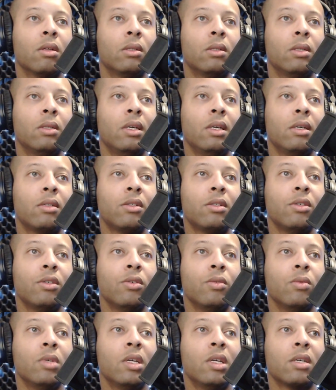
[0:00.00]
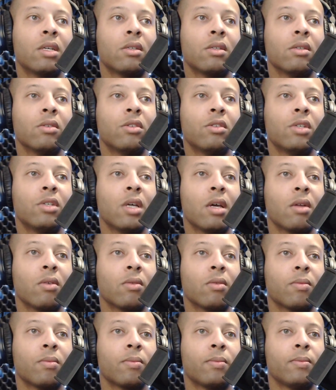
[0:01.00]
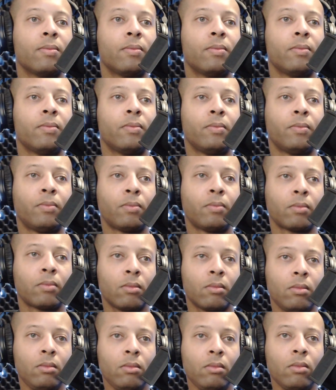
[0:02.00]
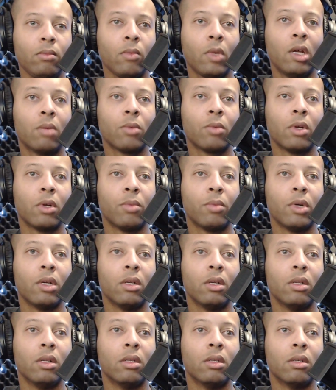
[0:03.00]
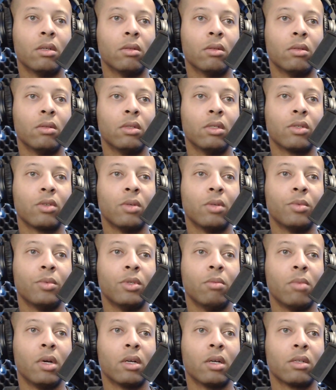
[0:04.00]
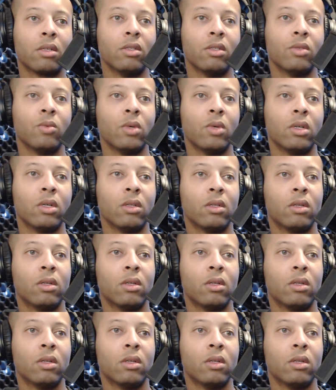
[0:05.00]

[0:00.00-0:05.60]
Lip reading: link to Nix's channel. I'm going to put it in the description box as well.